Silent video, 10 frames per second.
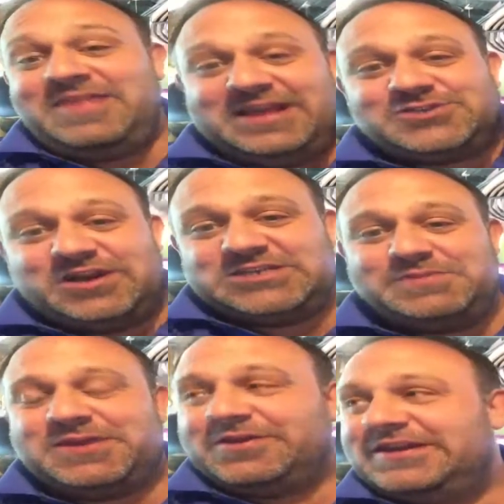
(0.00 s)
thing that drives
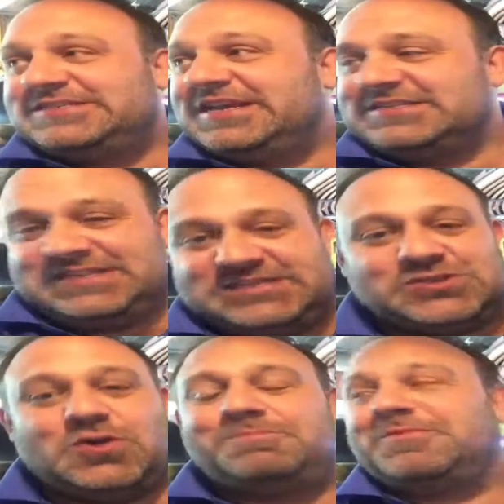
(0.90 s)
me crazy is this
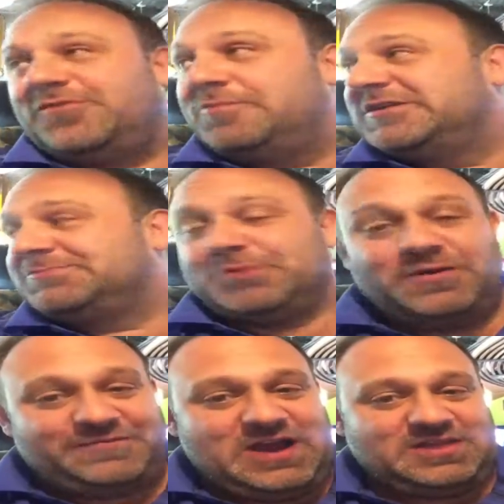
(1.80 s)
school performance
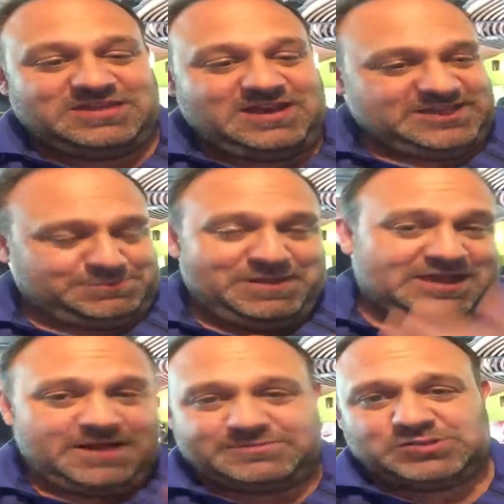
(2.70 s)
profile thing that's
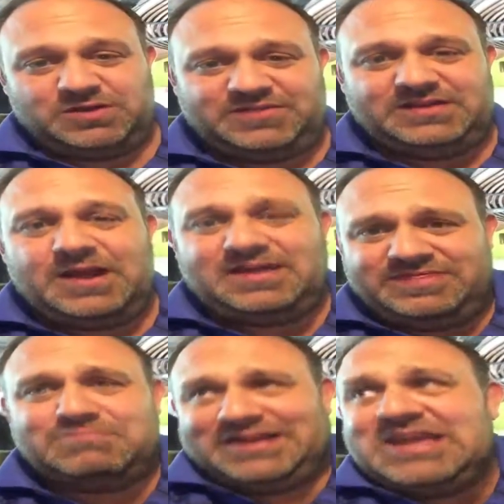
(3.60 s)
become sort of, I
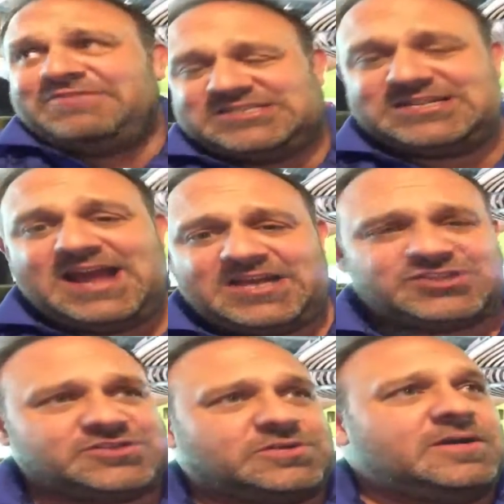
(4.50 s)
believe it's
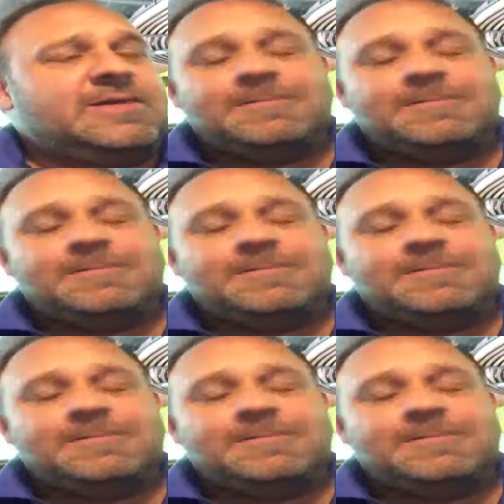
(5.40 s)
national.